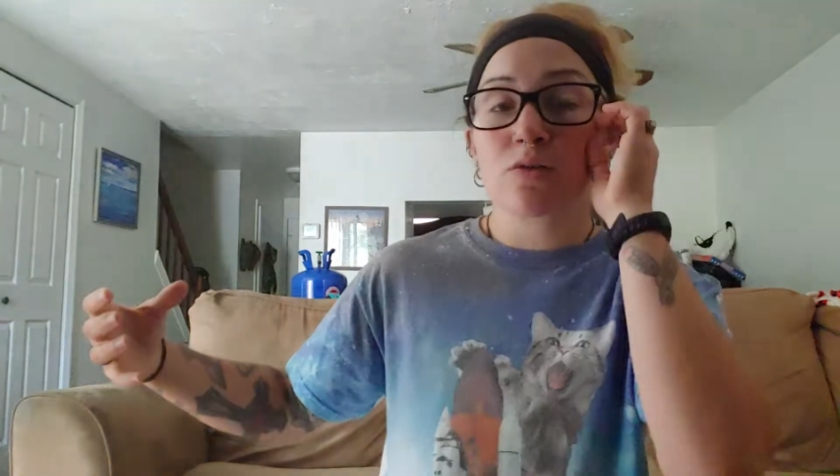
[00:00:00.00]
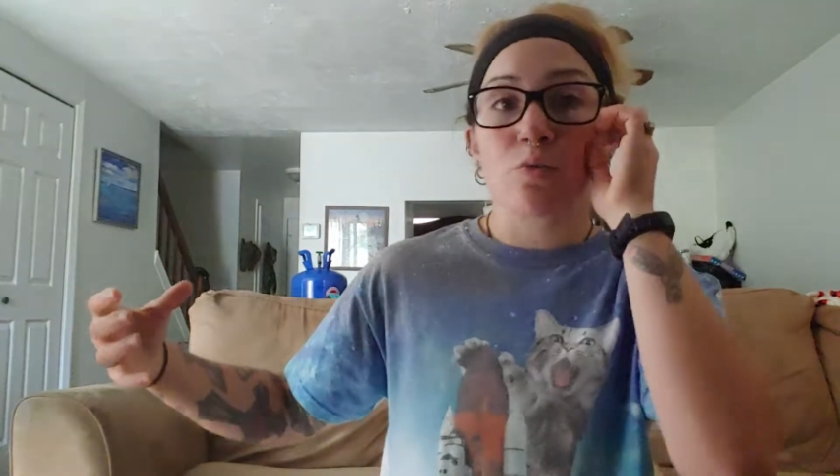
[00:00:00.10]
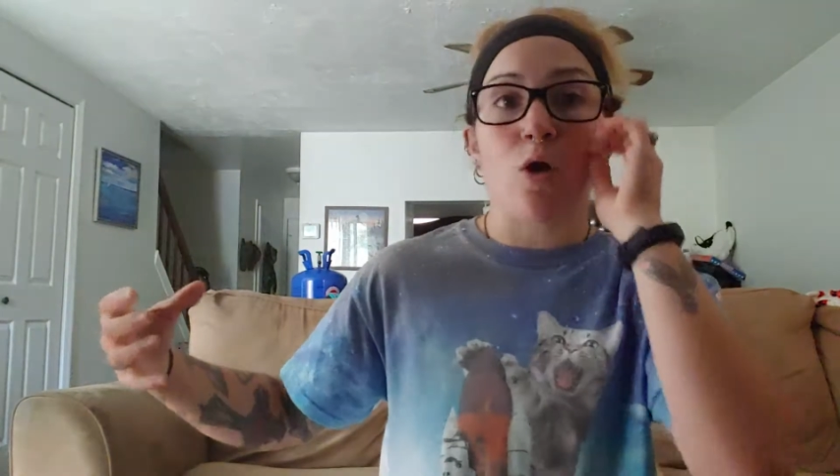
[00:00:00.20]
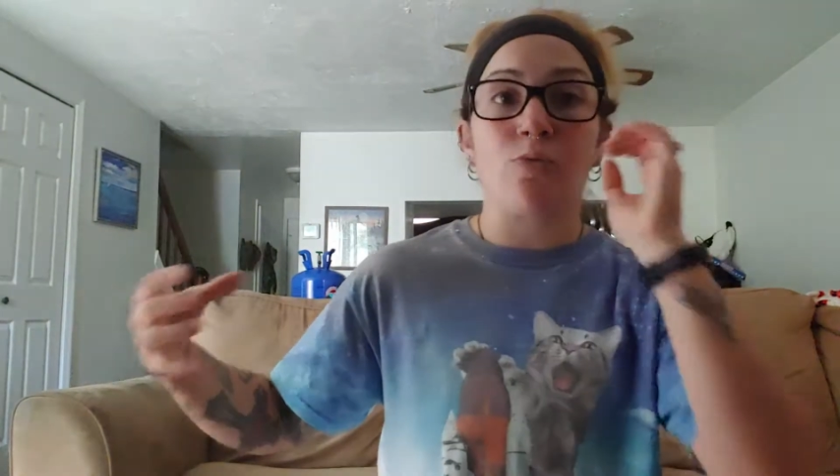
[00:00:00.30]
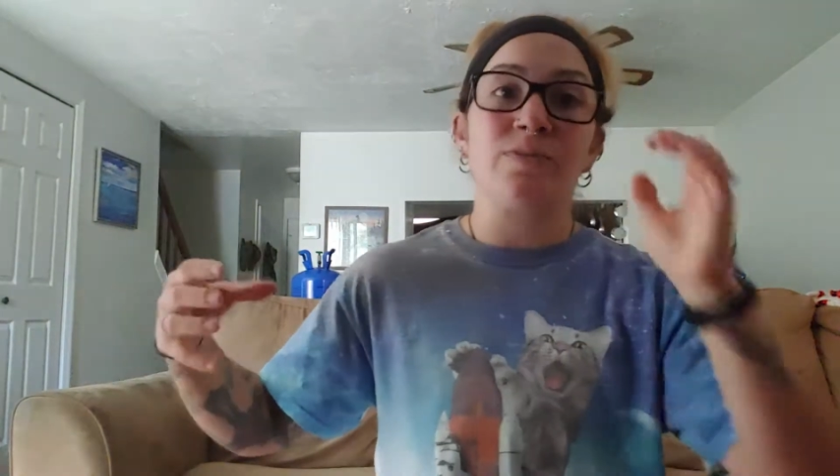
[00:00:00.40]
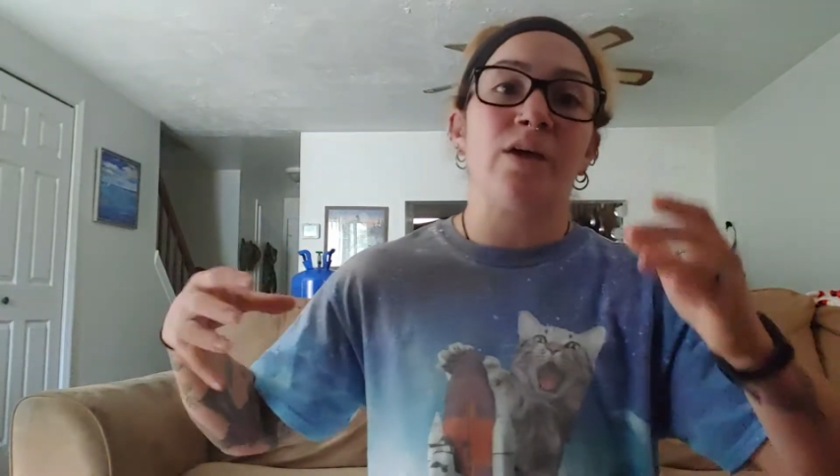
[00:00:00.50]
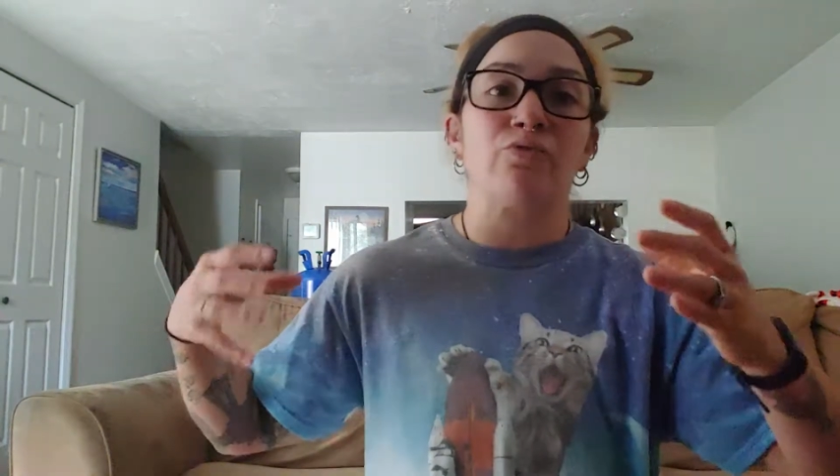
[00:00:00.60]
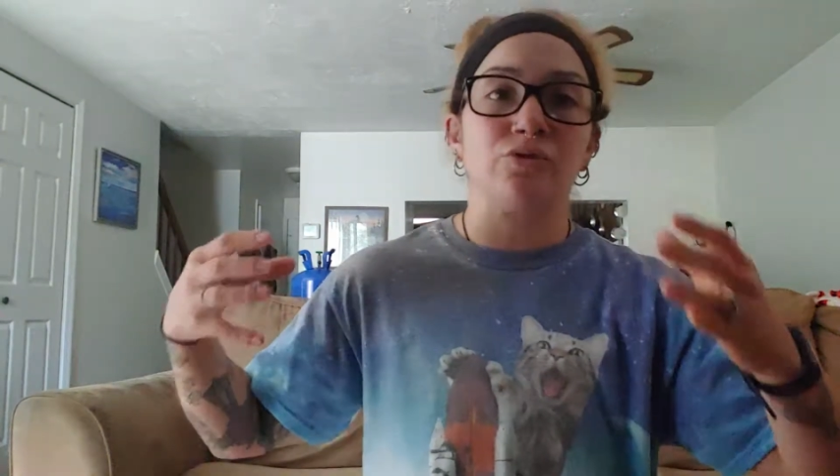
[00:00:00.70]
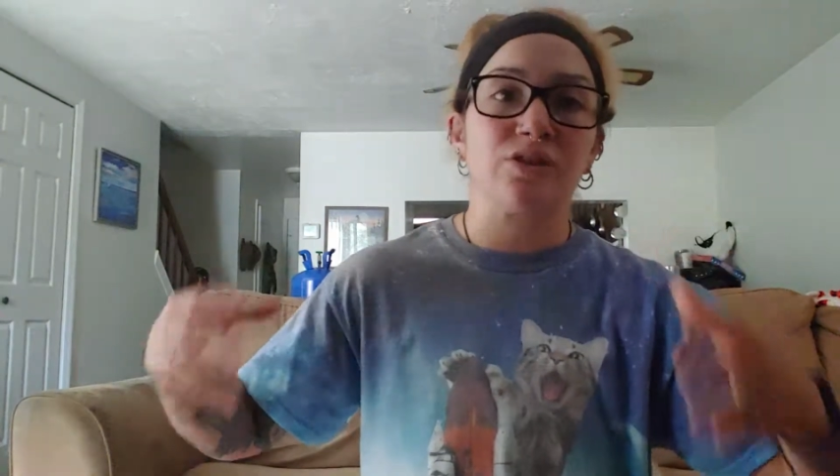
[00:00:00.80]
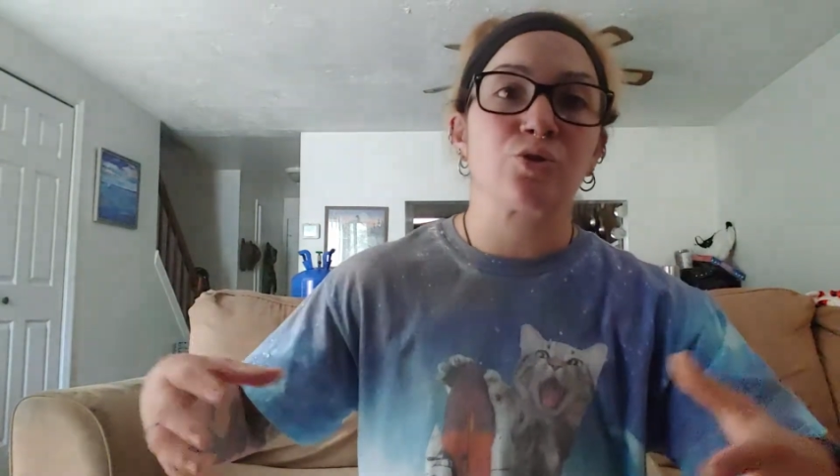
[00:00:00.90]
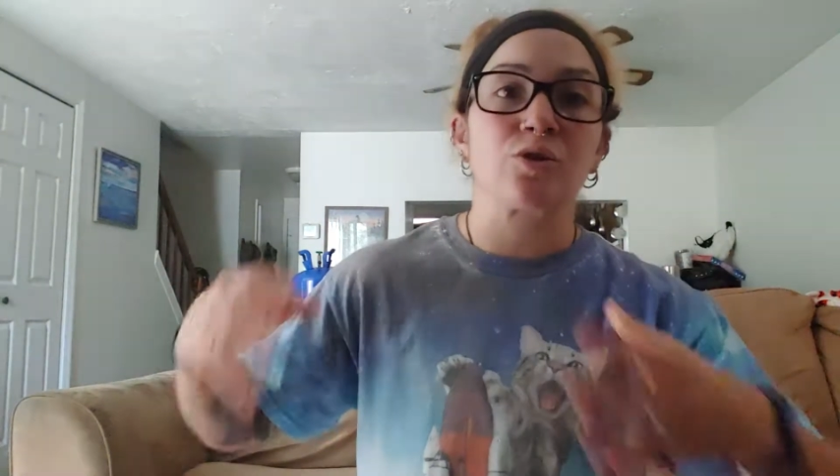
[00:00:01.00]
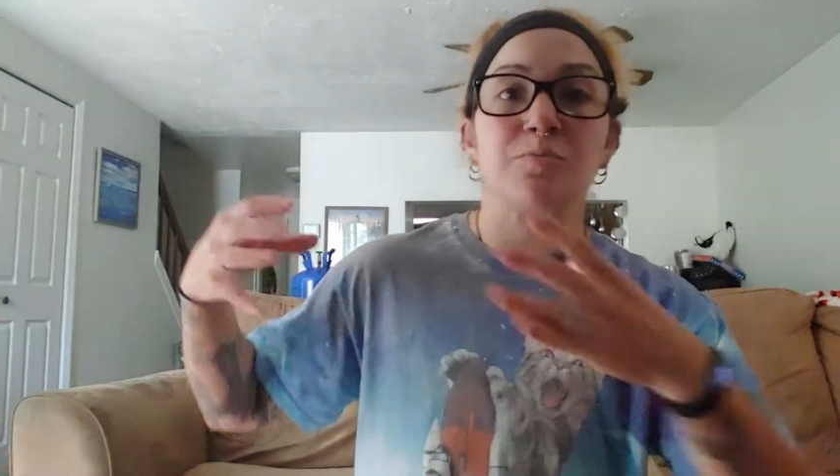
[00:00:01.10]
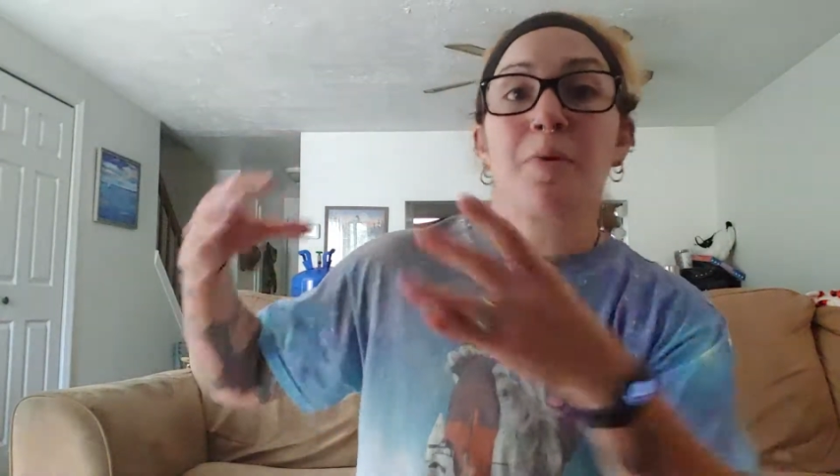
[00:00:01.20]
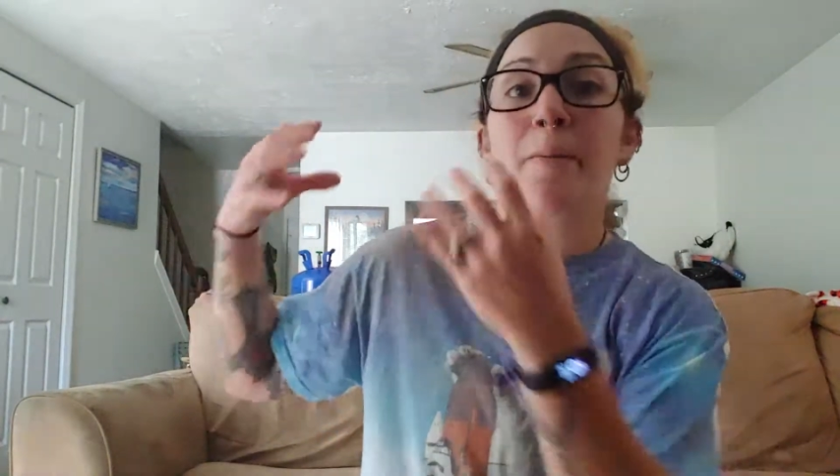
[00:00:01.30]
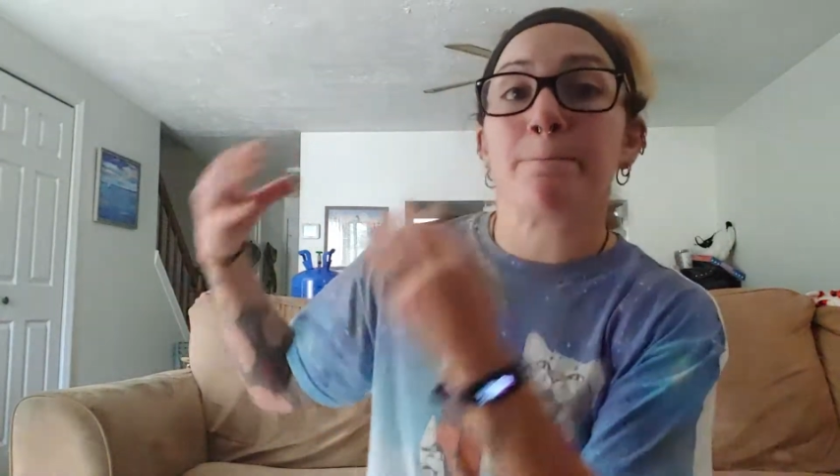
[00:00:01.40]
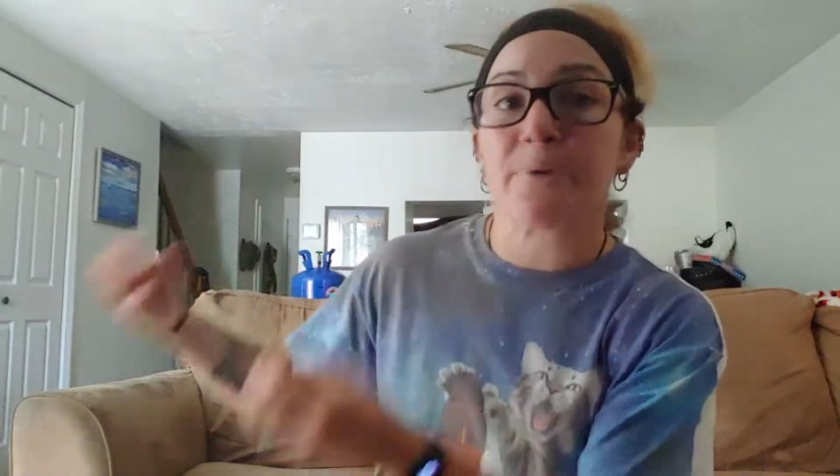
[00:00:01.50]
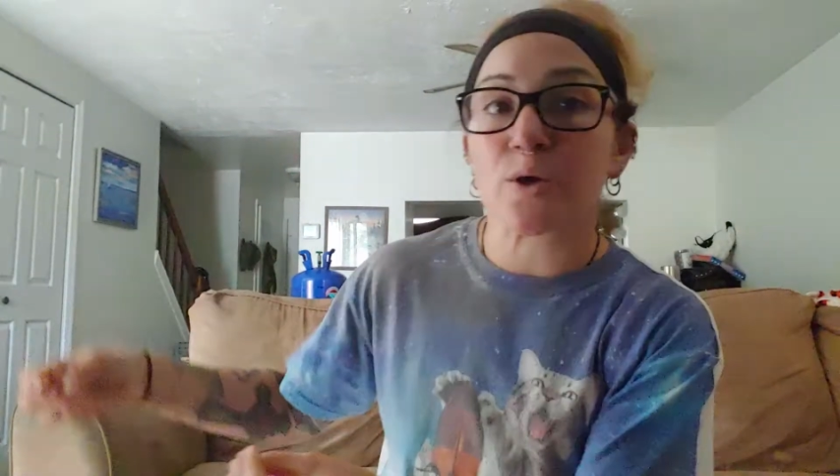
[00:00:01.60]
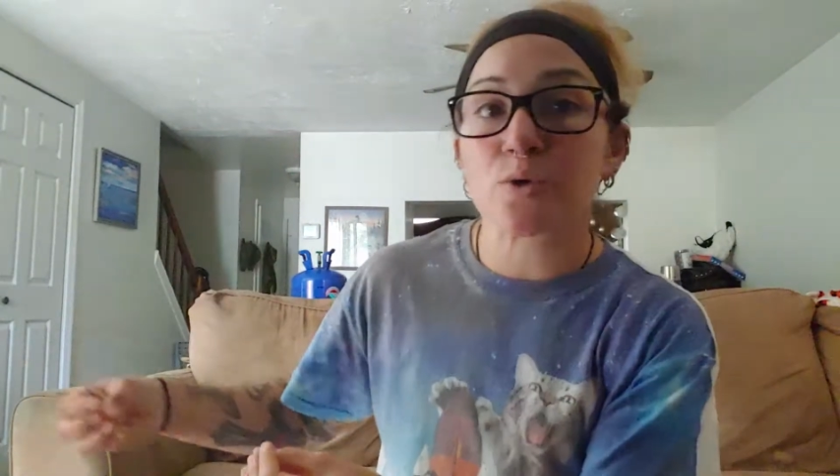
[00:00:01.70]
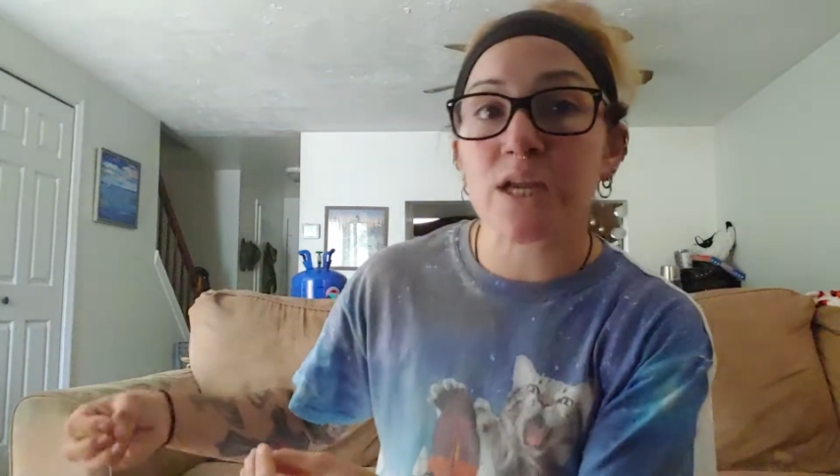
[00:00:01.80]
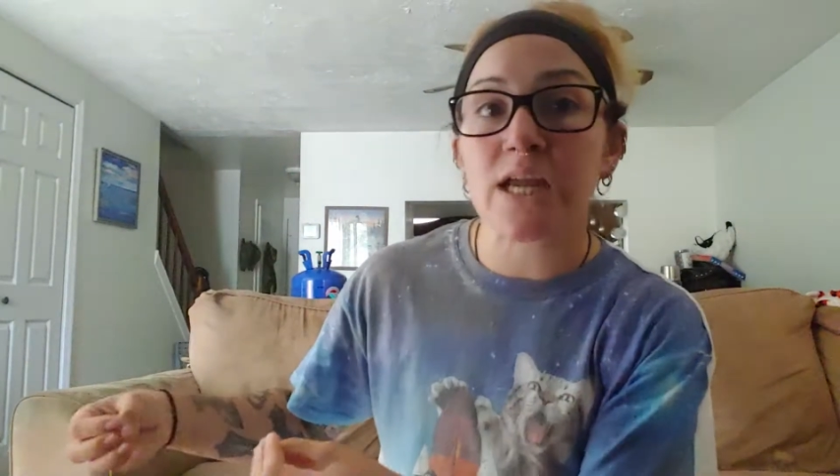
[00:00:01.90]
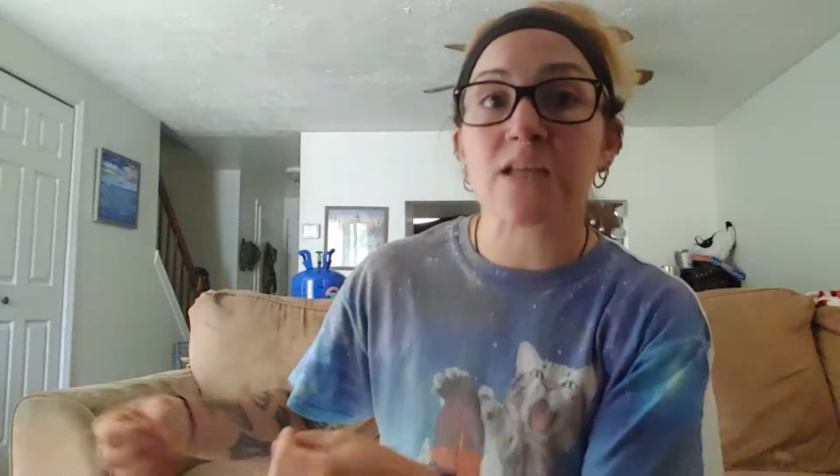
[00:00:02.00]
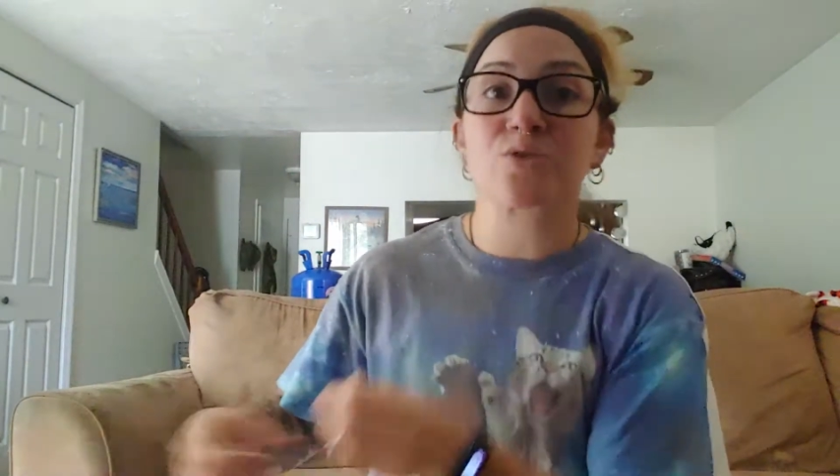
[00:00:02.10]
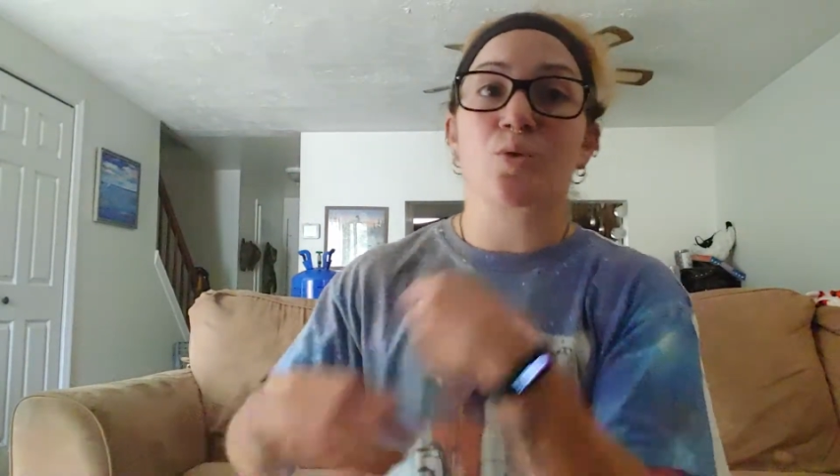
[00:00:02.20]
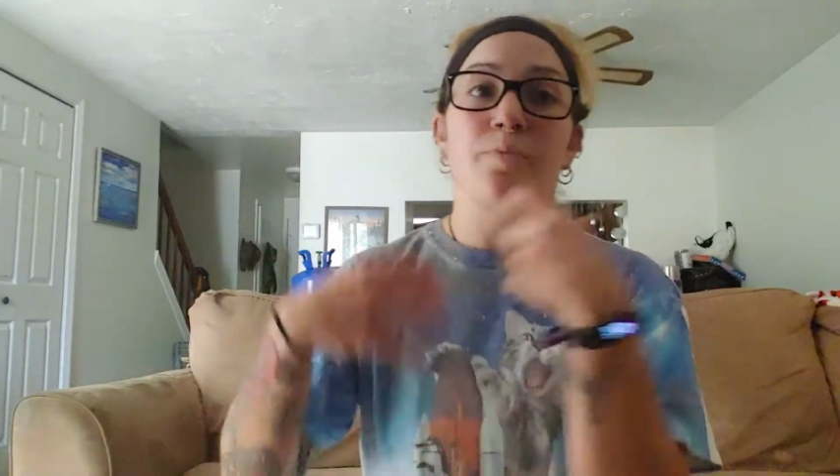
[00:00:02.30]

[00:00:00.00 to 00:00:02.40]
well, not really stores, but buildings